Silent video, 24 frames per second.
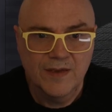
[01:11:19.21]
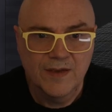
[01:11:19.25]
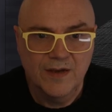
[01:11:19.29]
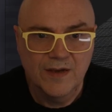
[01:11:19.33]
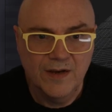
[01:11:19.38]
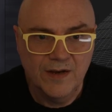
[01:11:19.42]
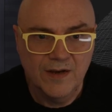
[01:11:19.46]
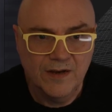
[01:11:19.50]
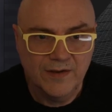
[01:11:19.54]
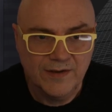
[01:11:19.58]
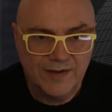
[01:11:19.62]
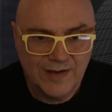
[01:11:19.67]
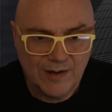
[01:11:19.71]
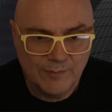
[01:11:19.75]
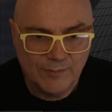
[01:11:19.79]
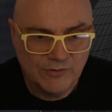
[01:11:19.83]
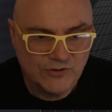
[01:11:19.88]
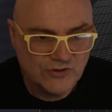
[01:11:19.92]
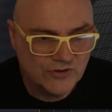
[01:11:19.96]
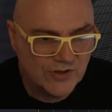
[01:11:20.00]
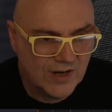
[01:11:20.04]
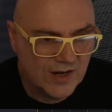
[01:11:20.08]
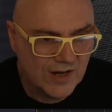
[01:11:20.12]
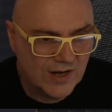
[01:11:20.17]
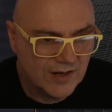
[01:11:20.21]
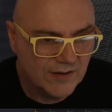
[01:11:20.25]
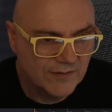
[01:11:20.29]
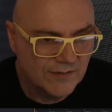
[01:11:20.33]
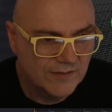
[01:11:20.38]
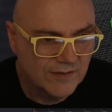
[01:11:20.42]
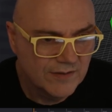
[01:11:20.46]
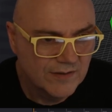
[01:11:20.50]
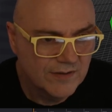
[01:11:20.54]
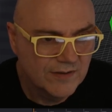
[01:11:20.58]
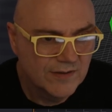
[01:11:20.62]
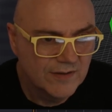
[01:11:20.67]
and our camera track,
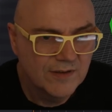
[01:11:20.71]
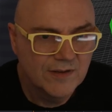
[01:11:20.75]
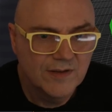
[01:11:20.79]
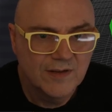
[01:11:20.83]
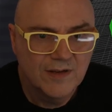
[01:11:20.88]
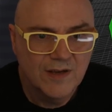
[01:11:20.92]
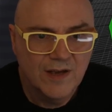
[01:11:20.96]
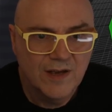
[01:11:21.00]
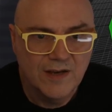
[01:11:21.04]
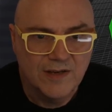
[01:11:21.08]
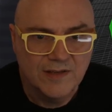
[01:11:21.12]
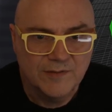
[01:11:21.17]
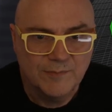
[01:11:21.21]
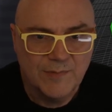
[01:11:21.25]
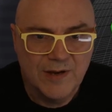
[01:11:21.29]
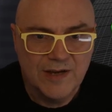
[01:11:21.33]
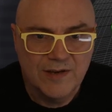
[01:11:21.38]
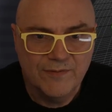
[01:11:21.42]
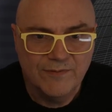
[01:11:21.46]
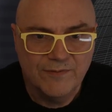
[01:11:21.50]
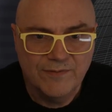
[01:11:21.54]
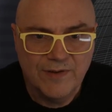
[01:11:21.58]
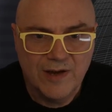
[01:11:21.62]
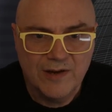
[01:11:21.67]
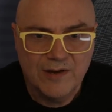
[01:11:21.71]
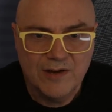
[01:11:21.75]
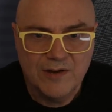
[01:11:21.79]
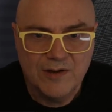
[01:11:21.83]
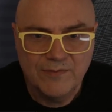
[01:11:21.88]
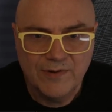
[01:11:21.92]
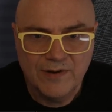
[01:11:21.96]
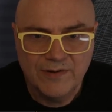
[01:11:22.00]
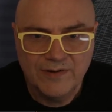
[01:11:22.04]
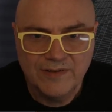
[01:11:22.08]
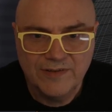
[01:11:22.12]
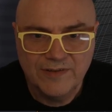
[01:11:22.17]
and it's made it very,
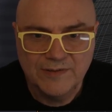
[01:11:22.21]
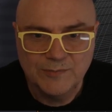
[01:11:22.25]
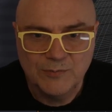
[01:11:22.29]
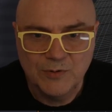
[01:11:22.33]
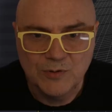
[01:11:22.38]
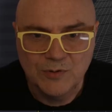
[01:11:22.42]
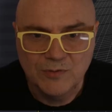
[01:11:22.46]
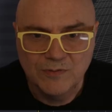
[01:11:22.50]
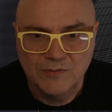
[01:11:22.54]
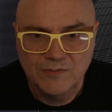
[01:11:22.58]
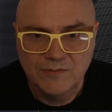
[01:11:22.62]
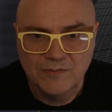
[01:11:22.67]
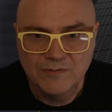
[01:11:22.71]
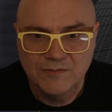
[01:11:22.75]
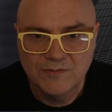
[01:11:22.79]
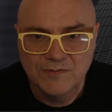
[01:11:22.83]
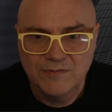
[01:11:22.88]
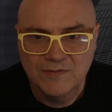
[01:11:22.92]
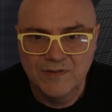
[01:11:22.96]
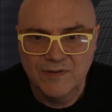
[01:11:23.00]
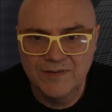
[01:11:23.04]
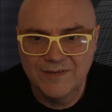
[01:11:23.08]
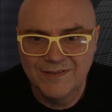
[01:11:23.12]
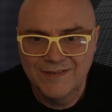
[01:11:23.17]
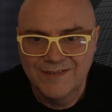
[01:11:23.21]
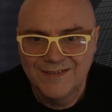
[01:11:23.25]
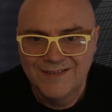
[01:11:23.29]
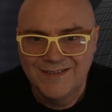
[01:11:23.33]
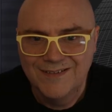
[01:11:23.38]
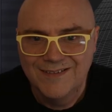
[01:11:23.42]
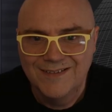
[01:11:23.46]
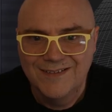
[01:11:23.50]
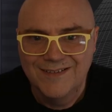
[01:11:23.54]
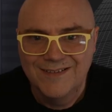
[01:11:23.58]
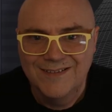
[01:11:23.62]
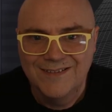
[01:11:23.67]
very small.
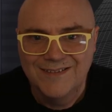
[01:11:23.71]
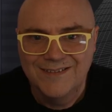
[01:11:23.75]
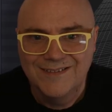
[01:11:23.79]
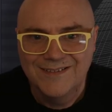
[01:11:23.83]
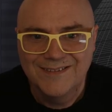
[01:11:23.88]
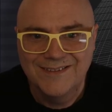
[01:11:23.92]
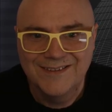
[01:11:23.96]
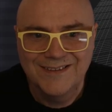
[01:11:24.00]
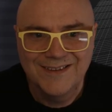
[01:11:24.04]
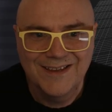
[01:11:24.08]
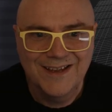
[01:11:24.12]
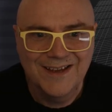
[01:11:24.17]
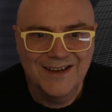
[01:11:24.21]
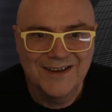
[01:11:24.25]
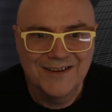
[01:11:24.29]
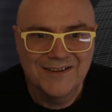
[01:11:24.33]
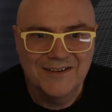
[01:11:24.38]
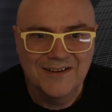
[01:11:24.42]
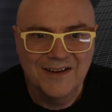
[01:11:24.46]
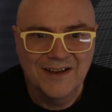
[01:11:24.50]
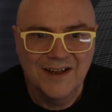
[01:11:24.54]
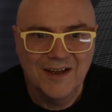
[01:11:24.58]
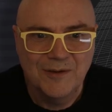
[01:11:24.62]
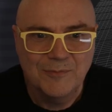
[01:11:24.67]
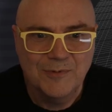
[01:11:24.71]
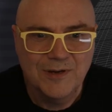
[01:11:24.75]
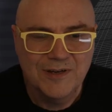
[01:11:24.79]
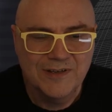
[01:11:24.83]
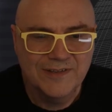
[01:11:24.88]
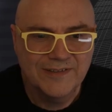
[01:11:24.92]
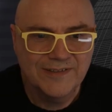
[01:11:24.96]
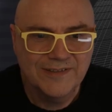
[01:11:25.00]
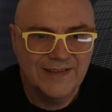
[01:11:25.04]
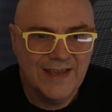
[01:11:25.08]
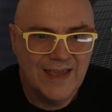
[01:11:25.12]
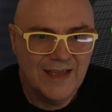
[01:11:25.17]
So I'm going to
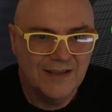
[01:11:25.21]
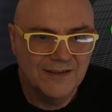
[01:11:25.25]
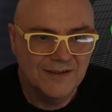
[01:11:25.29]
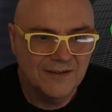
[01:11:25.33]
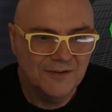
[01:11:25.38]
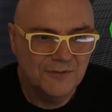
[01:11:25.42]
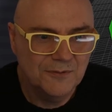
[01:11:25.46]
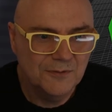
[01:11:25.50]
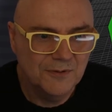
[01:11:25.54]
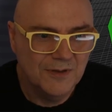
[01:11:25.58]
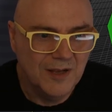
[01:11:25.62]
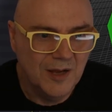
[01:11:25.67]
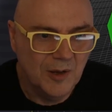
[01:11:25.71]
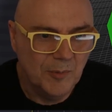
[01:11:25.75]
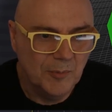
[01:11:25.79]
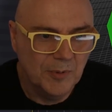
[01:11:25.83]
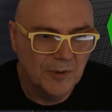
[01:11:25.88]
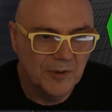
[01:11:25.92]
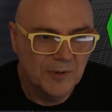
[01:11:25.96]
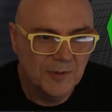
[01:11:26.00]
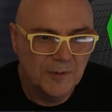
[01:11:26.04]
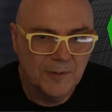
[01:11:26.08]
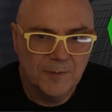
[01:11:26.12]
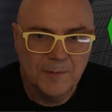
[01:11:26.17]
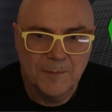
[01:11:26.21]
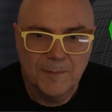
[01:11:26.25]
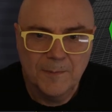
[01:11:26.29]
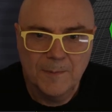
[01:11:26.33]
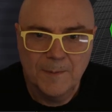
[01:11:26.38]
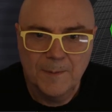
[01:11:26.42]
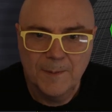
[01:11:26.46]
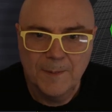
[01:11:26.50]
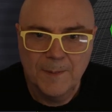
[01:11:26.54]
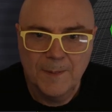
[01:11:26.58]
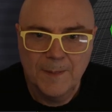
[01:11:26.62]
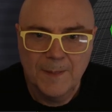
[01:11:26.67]
scale it all up.
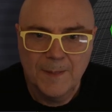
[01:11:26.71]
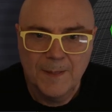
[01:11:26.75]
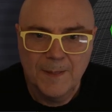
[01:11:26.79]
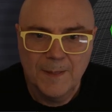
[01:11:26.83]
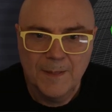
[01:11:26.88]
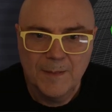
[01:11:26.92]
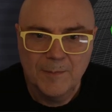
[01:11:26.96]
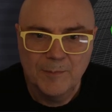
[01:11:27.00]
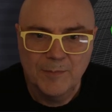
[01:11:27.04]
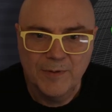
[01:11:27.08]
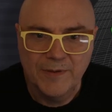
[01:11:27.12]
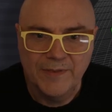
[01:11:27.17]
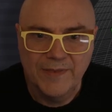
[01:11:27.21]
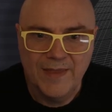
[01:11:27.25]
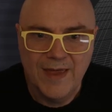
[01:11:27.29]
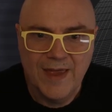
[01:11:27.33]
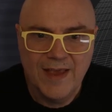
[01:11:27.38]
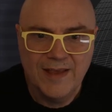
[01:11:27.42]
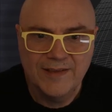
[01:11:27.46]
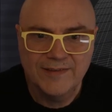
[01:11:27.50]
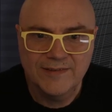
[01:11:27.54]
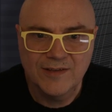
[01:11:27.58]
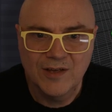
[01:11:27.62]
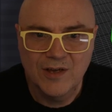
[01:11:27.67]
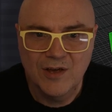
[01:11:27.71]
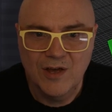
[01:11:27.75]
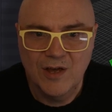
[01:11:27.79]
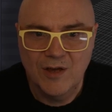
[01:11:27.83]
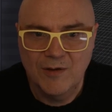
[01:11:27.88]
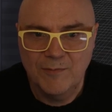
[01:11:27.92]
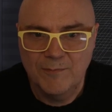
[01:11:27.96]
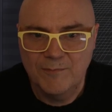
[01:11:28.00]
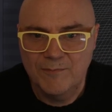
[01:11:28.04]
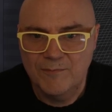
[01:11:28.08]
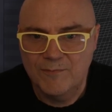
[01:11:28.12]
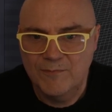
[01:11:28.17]
But there's
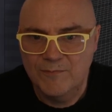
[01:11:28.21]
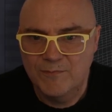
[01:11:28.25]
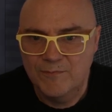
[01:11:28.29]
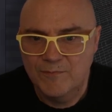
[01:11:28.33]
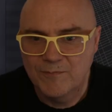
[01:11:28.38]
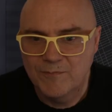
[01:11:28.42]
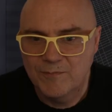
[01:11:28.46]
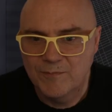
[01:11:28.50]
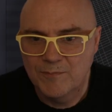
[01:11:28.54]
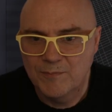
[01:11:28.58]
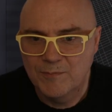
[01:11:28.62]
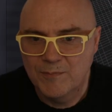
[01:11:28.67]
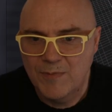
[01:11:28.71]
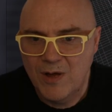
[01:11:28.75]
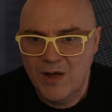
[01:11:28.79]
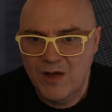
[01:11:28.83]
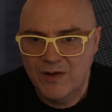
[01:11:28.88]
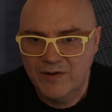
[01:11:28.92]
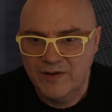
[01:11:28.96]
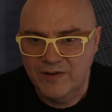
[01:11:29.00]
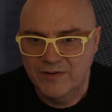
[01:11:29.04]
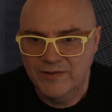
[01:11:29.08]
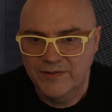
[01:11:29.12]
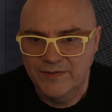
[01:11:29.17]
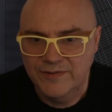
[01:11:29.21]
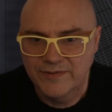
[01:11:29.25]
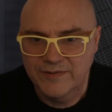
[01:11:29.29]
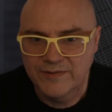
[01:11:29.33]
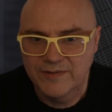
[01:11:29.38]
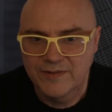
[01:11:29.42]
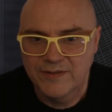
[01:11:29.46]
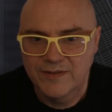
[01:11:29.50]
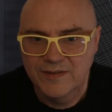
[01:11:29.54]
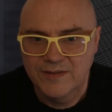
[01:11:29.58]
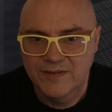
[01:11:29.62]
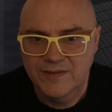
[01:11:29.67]
our markers
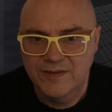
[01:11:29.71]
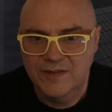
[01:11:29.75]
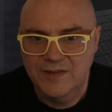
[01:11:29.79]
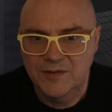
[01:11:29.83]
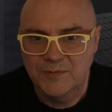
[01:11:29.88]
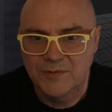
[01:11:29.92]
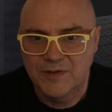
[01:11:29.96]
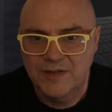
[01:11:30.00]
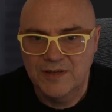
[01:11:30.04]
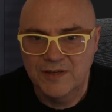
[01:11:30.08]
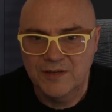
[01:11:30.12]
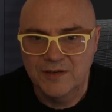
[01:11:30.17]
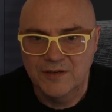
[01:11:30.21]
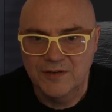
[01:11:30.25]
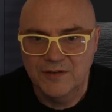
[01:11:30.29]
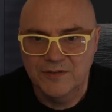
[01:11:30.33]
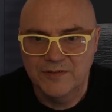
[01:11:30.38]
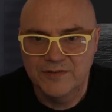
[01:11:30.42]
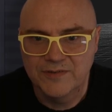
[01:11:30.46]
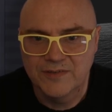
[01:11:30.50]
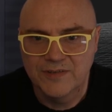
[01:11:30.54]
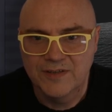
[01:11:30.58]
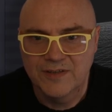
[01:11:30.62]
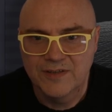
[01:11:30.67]
that we used,